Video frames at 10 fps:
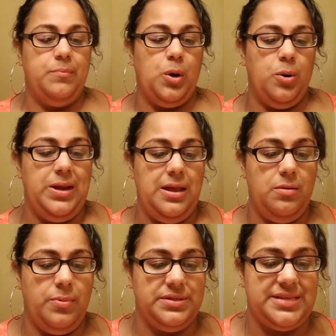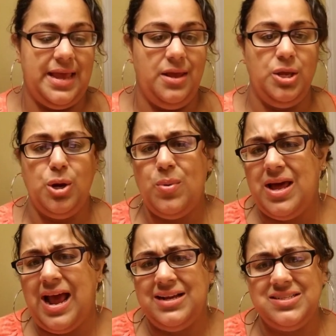Or we will say, you know
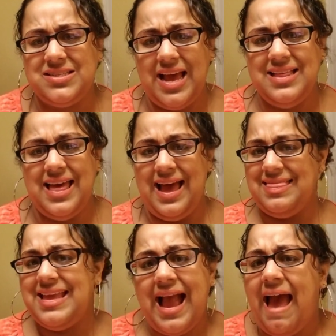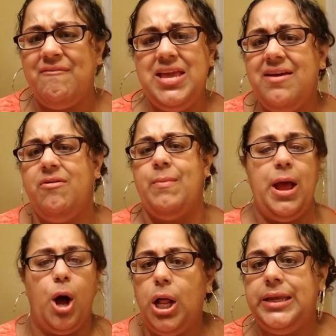what, I think I haven't given
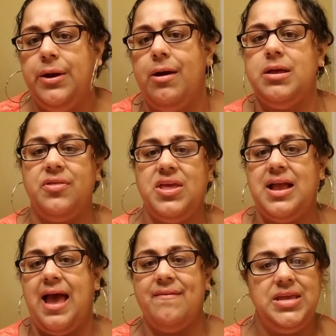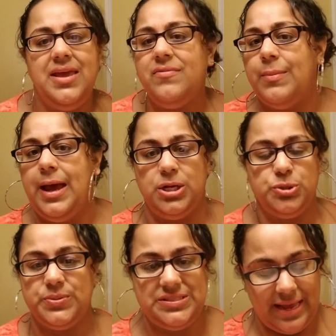my all here. I think I haven't given my
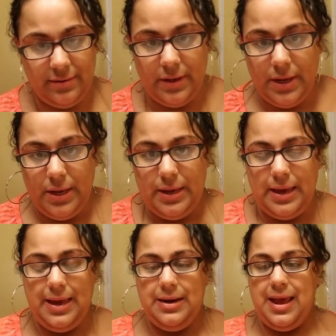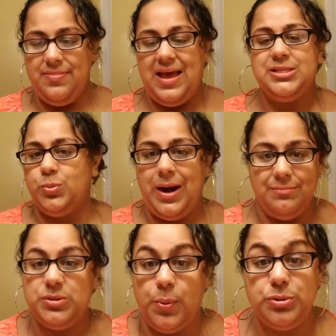100%. And that's what
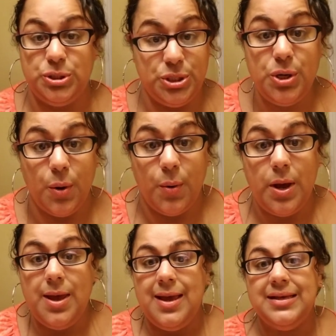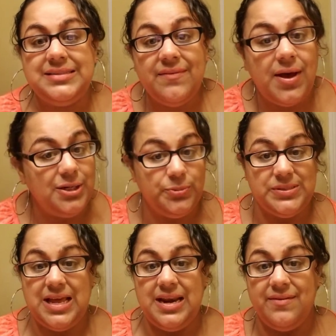I'm supposed to do, is give
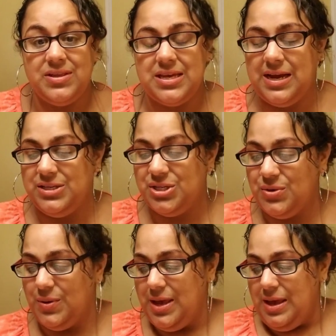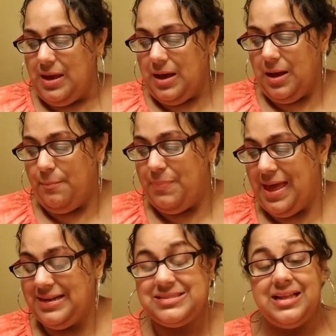100% in everything I do. And
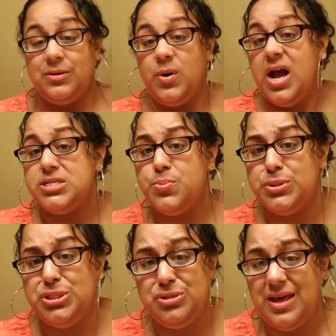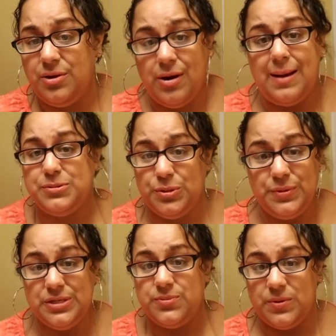it's not that we're not supposed to do that. You're
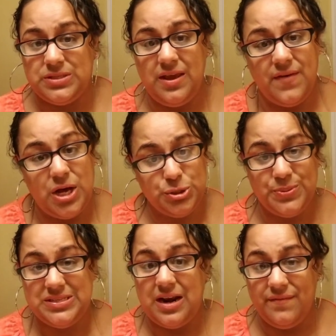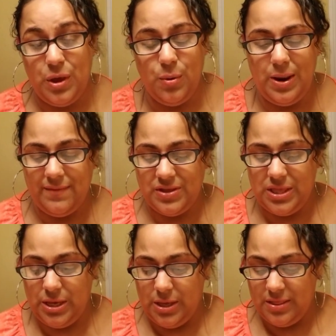absolutely supposed to give 100% of you in
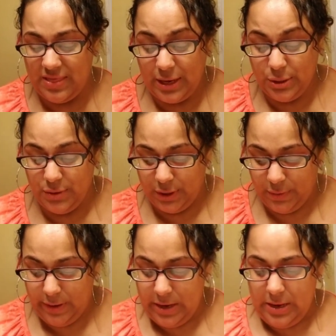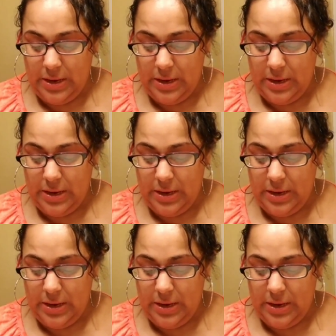everything that you do.